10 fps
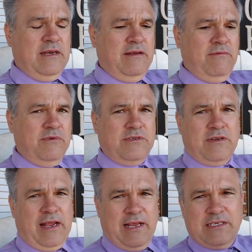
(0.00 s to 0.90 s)
it was,
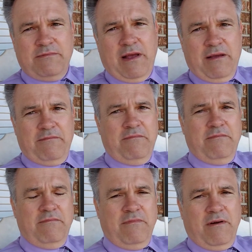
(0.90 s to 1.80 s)
I guess, in my
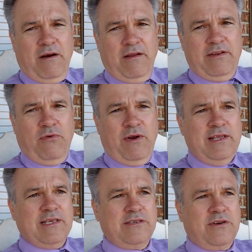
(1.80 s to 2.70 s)
early
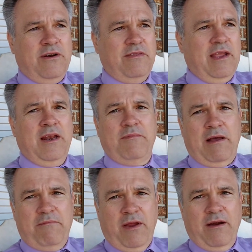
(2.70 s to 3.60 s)
20s, I started thinking
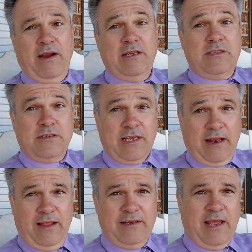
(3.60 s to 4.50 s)
about marriage,
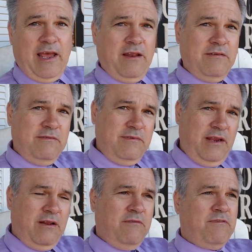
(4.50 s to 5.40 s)
settling down,
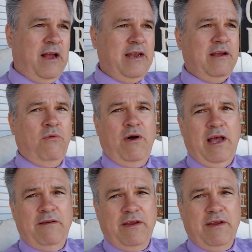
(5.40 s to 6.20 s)
finding a wife,